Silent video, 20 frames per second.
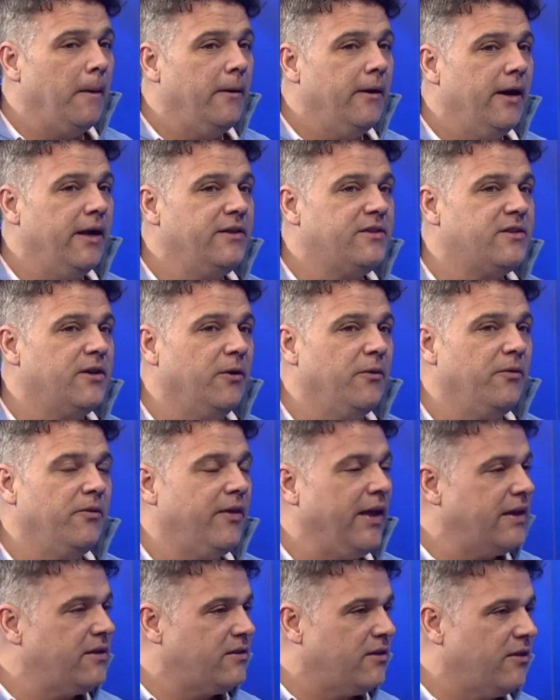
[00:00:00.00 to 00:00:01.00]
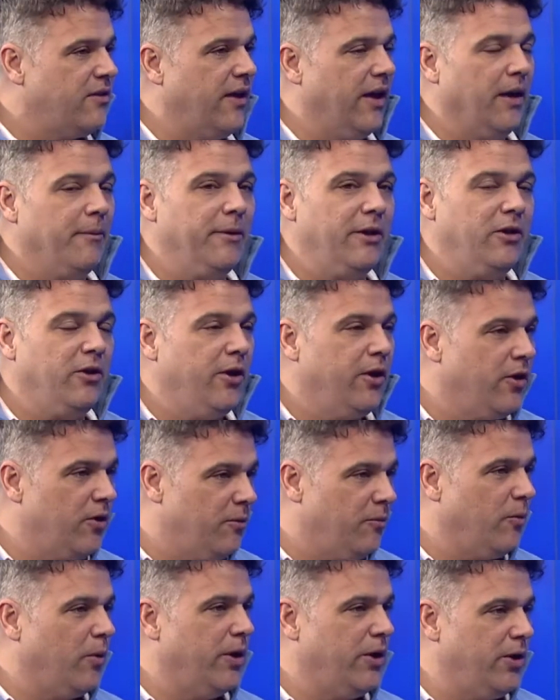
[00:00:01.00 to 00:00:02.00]
And so that's the thing. I mean,
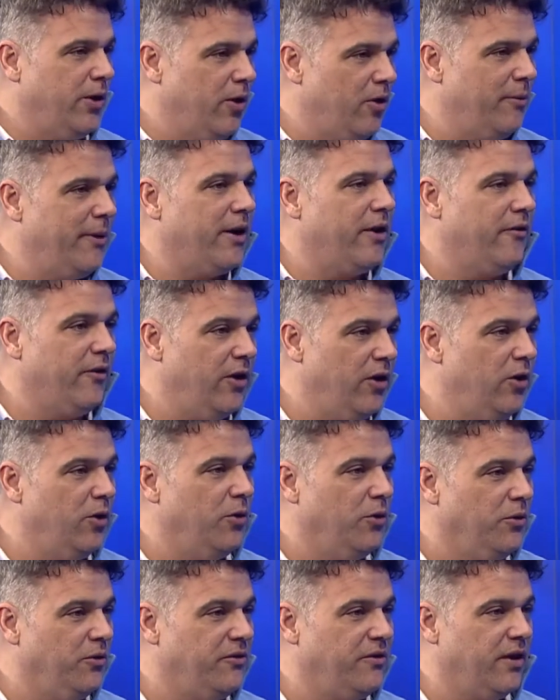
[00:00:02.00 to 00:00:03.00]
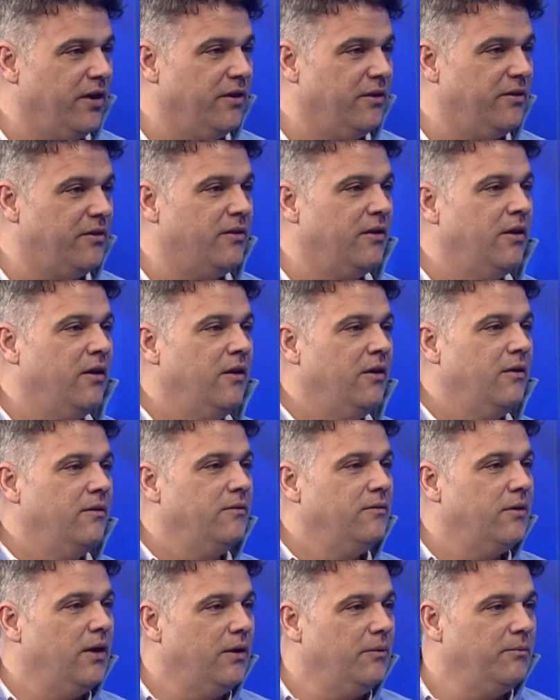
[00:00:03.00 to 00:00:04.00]
what you hear about on the news is
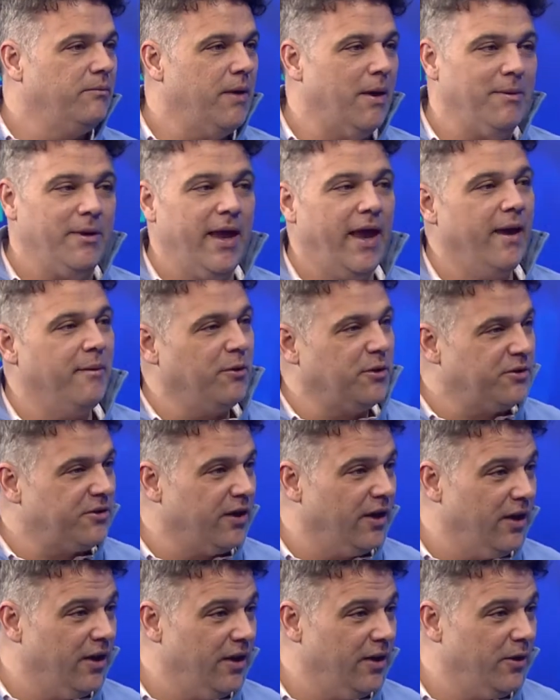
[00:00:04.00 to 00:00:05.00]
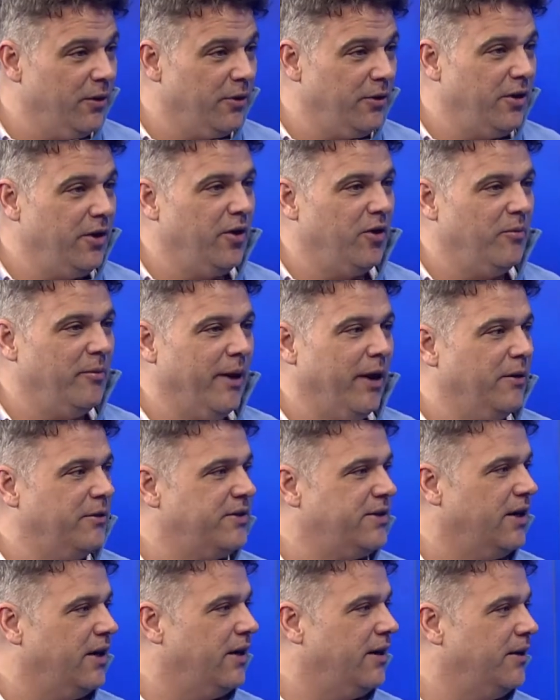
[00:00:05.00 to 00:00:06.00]
maybe Hamilton, or you hear
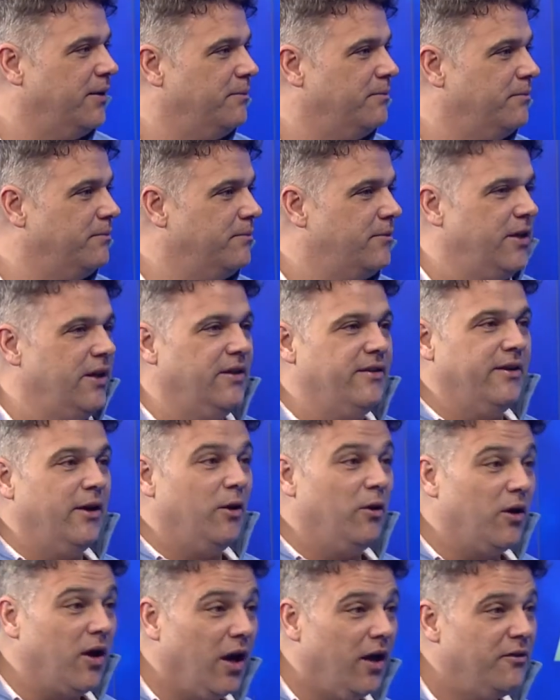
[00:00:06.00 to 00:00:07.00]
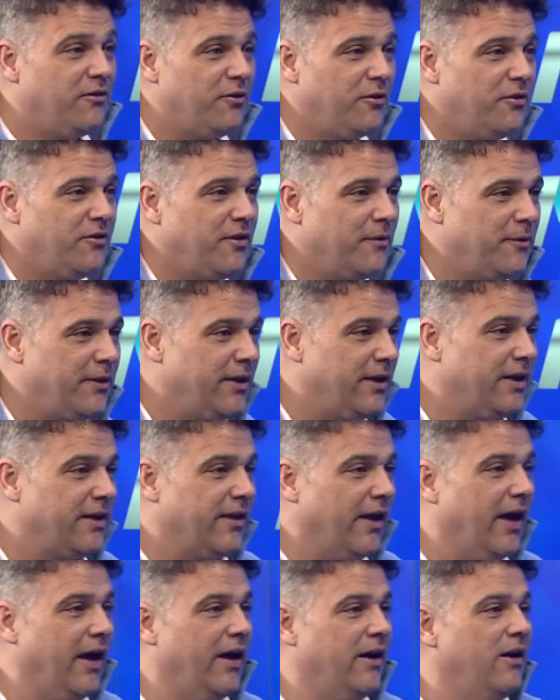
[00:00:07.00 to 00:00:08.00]
about the Adele concert or something like
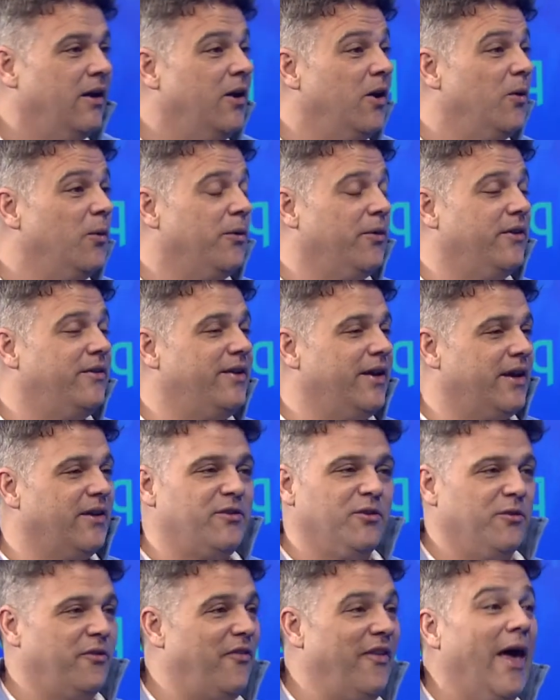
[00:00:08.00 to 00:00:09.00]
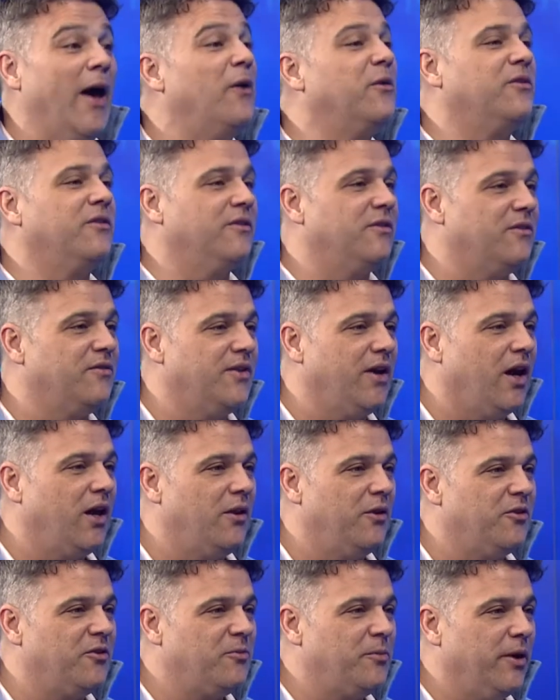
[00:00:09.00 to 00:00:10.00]
that, where the tickets are thousands of
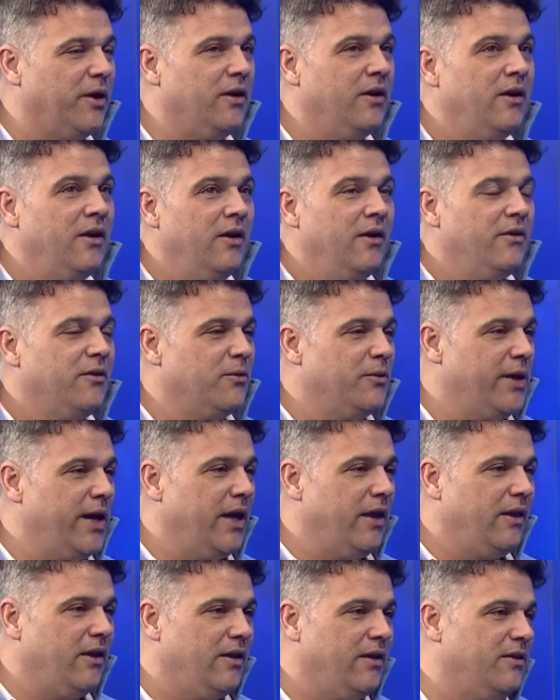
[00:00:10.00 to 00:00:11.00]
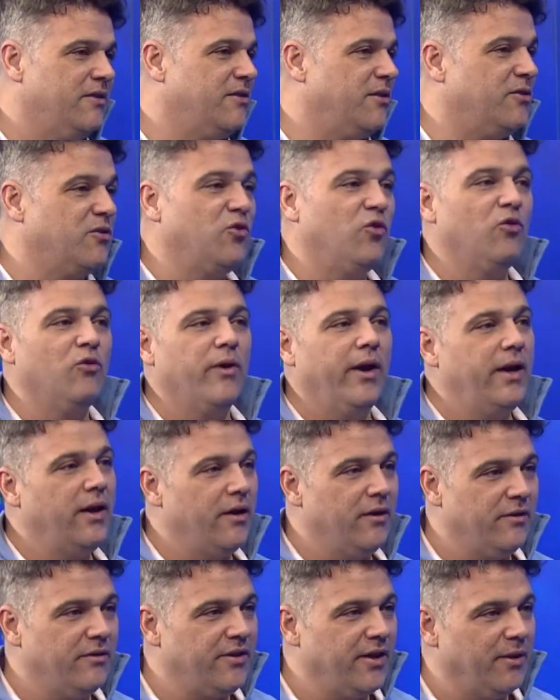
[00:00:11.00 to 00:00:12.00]
dollars. But the reality is there's great
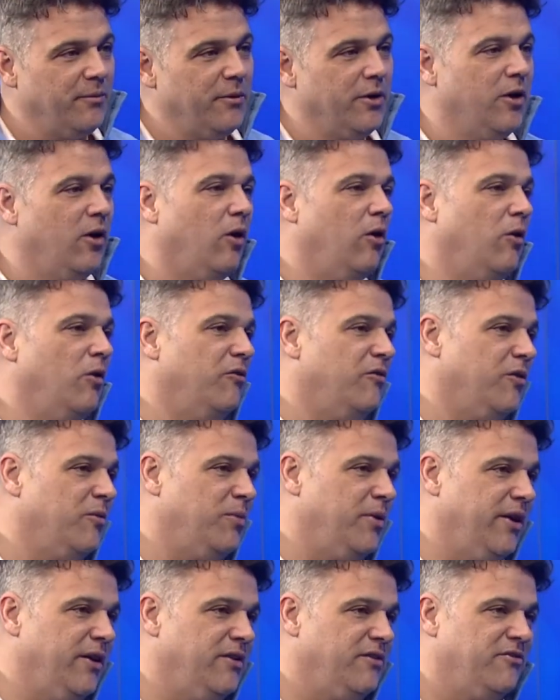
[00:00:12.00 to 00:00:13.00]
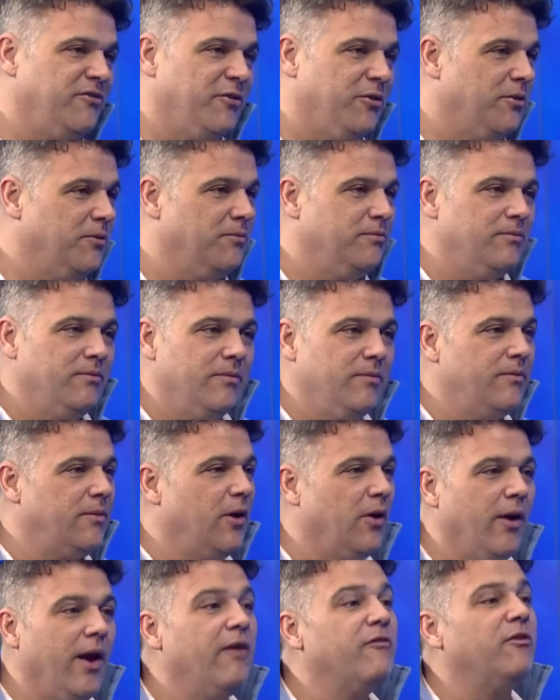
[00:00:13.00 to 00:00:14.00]
entertainment all over the place for,
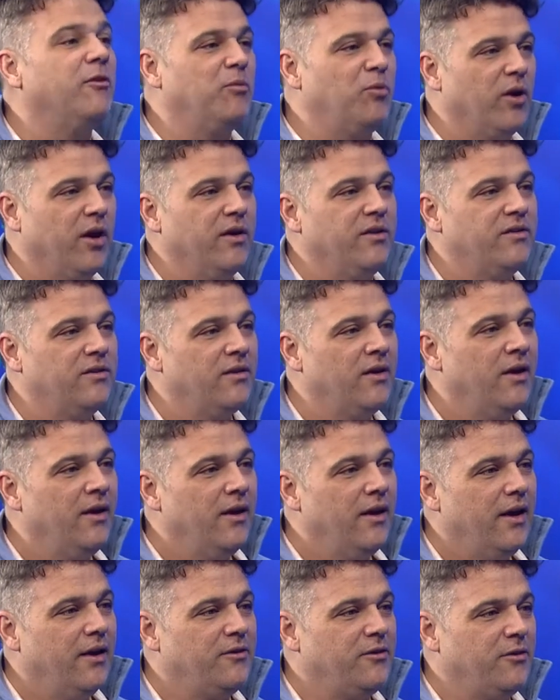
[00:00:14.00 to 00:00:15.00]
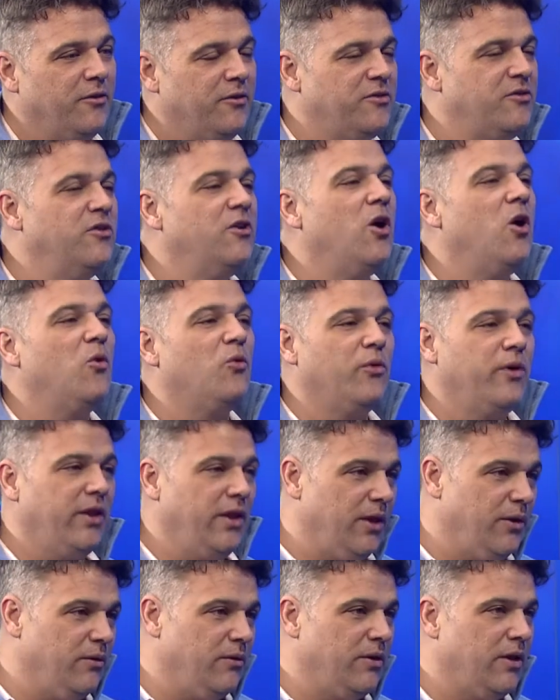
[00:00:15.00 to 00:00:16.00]
you know, every price. And so there's no
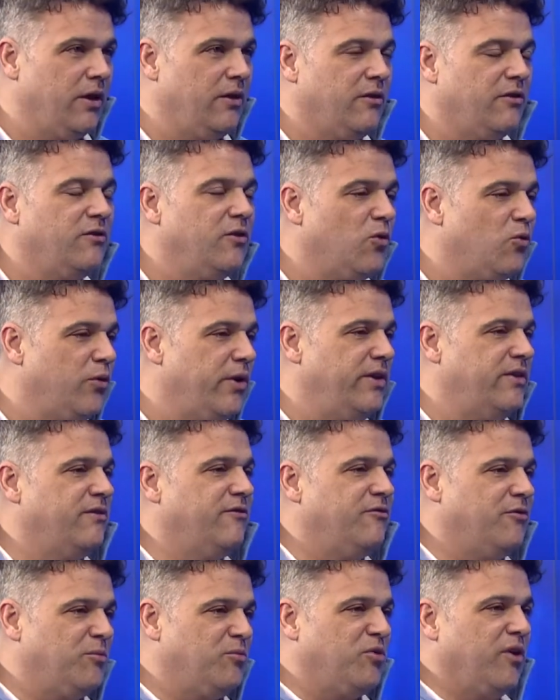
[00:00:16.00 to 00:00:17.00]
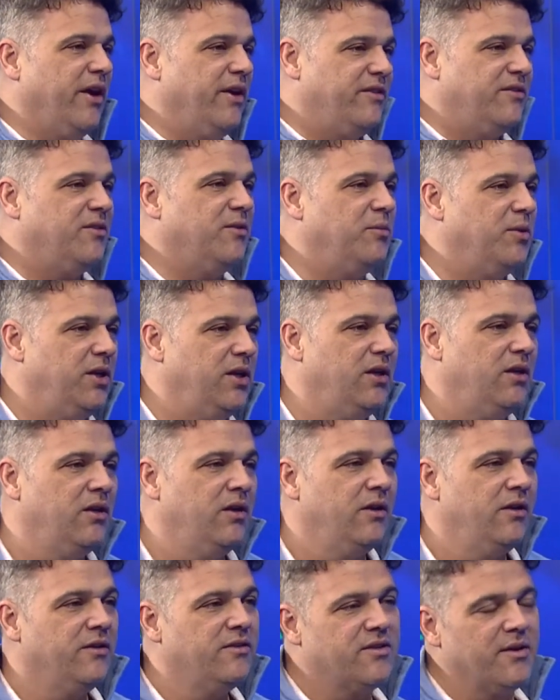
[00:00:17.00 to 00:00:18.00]
reason for price to be
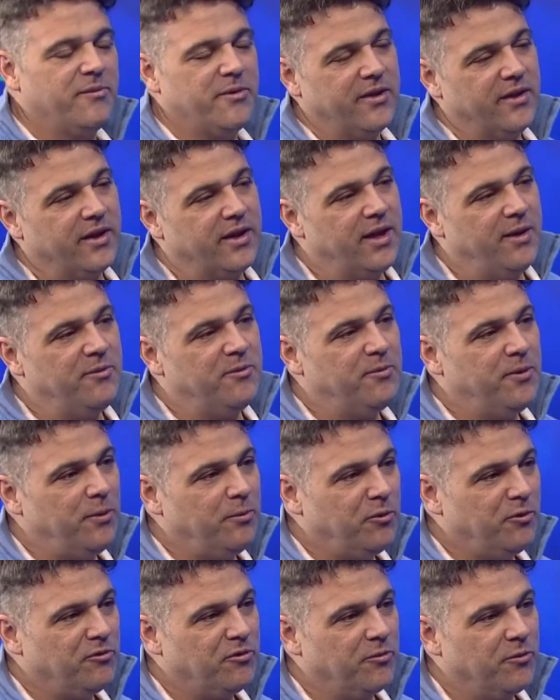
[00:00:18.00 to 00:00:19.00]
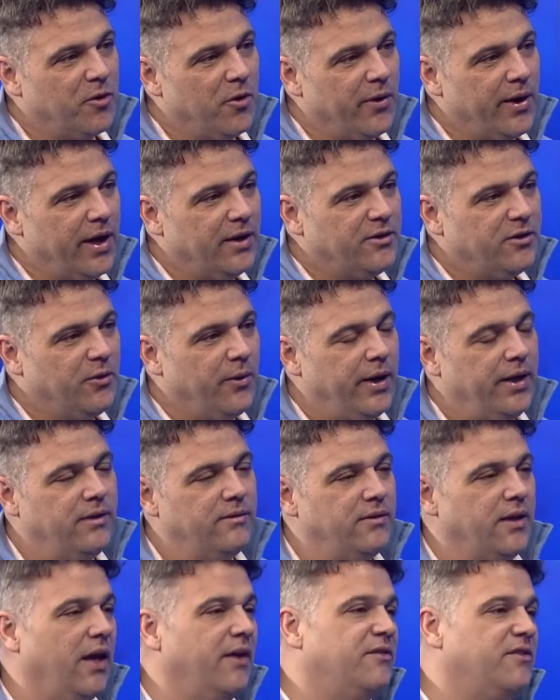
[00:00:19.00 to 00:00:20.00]
something that keeps people from going out to great live